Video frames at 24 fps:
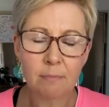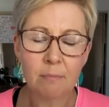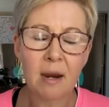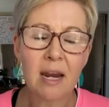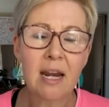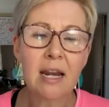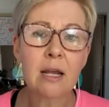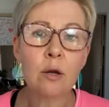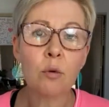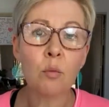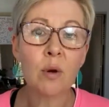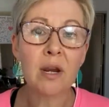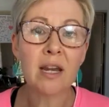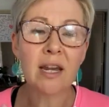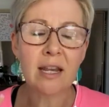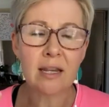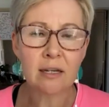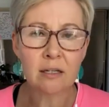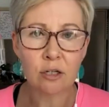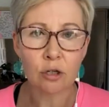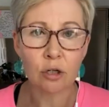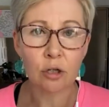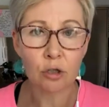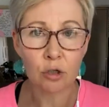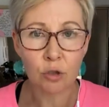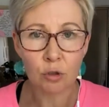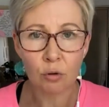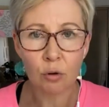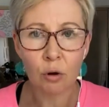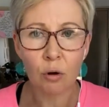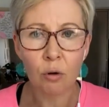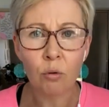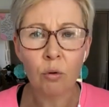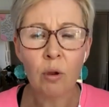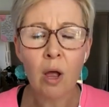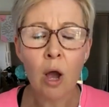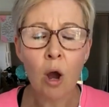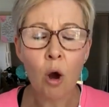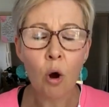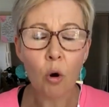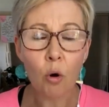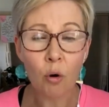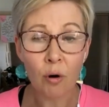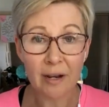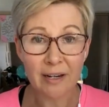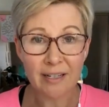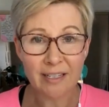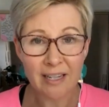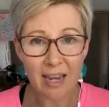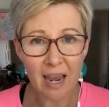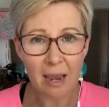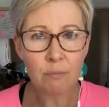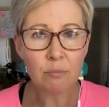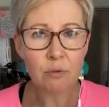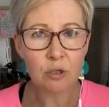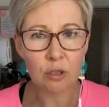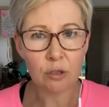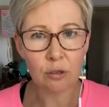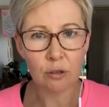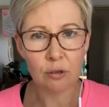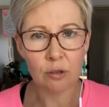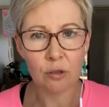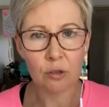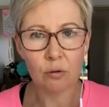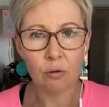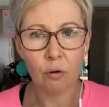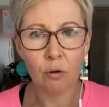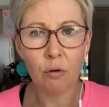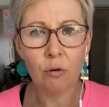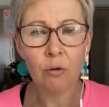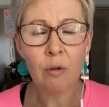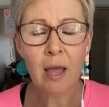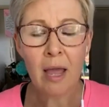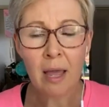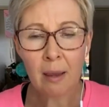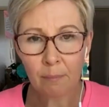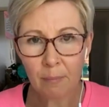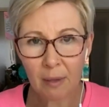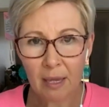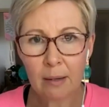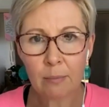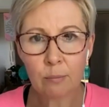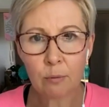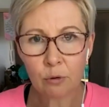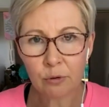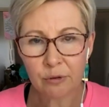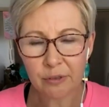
meaning we need to control or attempt to control people,